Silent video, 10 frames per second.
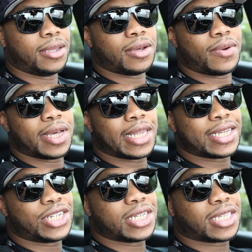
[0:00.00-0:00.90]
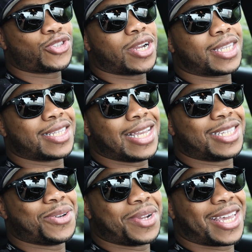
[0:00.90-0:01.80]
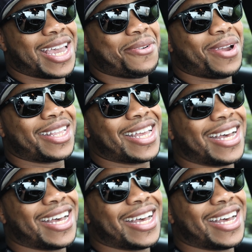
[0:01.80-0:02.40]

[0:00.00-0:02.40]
You know what? Let's just start this Daytona cat right